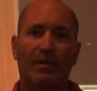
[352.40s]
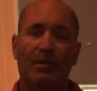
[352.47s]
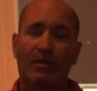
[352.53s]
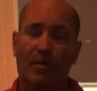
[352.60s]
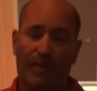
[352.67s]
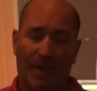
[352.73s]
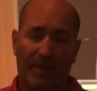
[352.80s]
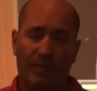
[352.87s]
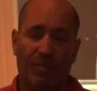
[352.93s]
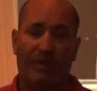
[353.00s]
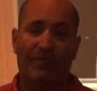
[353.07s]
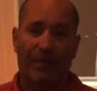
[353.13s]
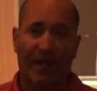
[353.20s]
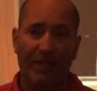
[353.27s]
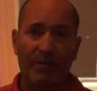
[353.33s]
Depends
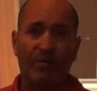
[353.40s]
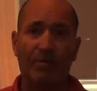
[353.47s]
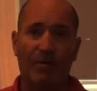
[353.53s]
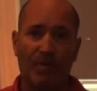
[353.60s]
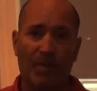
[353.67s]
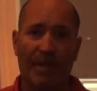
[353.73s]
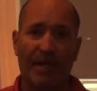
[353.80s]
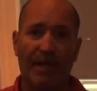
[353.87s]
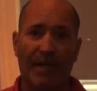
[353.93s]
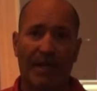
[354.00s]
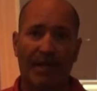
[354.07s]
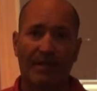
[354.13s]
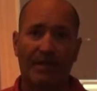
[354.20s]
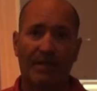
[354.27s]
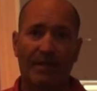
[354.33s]
what venue you're playing
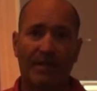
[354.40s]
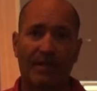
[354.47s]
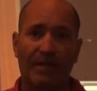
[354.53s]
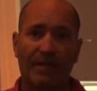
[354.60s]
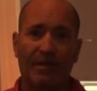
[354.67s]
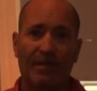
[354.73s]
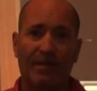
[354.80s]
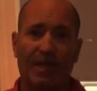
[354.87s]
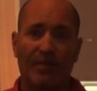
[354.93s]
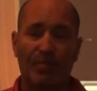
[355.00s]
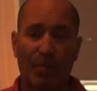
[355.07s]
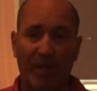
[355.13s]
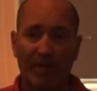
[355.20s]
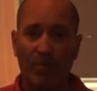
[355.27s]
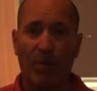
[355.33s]
at. I
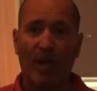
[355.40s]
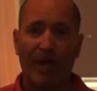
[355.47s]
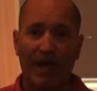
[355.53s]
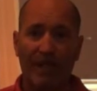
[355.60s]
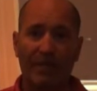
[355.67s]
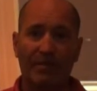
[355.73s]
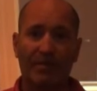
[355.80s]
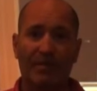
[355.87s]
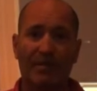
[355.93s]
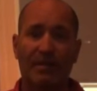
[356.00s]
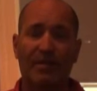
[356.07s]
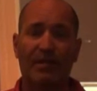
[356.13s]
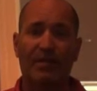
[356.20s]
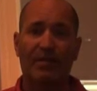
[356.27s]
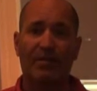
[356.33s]
played weddings.
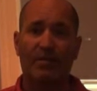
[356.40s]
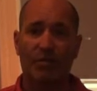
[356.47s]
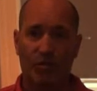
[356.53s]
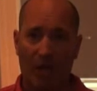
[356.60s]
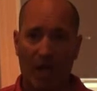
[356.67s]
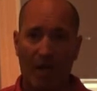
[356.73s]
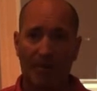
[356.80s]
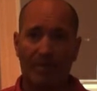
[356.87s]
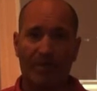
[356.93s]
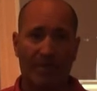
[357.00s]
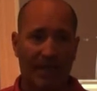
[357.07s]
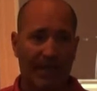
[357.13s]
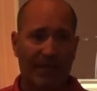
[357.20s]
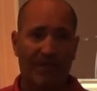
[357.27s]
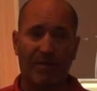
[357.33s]
Your job is to
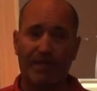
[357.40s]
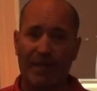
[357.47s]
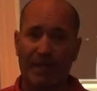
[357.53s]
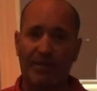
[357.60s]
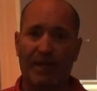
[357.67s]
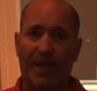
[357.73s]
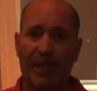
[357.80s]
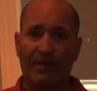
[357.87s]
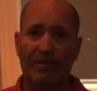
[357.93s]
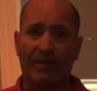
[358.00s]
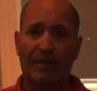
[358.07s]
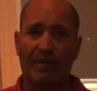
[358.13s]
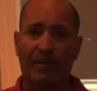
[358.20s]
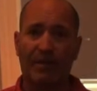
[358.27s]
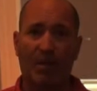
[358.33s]
get everybody
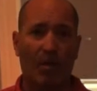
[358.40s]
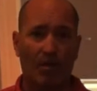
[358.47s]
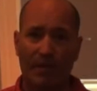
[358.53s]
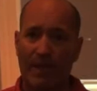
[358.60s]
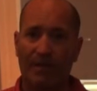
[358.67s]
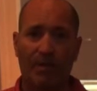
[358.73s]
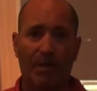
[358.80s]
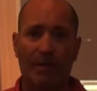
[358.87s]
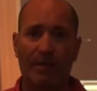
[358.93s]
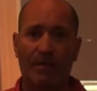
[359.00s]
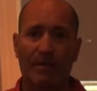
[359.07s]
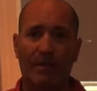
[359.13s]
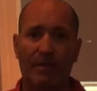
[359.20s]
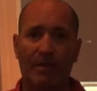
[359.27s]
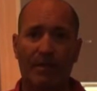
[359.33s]
dancing all night long.
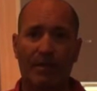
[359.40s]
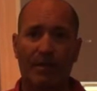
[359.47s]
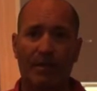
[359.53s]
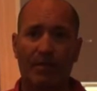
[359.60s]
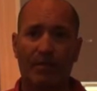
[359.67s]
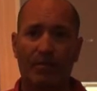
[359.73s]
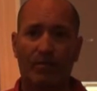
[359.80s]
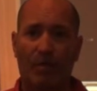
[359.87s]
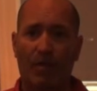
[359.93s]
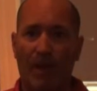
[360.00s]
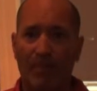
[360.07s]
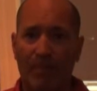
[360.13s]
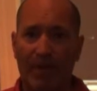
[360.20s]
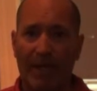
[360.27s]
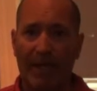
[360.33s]
So am
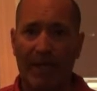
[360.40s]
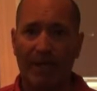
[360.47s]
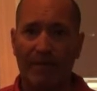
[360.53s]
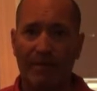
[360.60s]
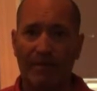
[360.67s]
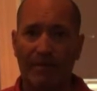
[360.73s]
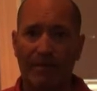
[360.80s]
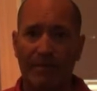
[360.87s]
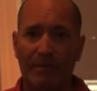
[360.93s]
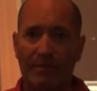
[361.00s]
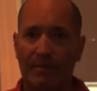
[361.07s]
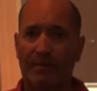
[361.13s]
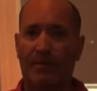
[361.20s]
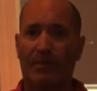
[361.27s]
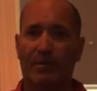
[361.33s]
I playing,
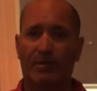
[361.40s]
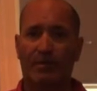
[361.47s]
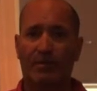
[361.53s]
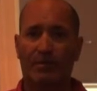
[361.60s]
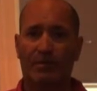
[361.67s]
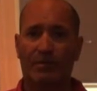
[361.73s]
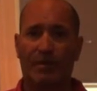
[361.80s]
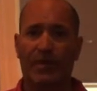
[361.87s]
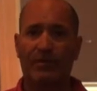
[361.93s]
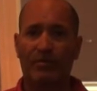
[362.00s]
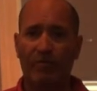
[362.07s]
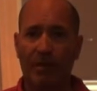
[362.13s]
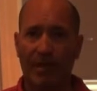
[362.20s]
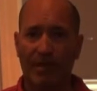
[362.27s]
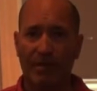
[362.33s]
you know, Crazy
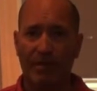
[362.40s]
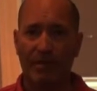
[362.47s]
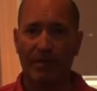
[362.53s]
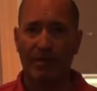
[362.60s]
Train?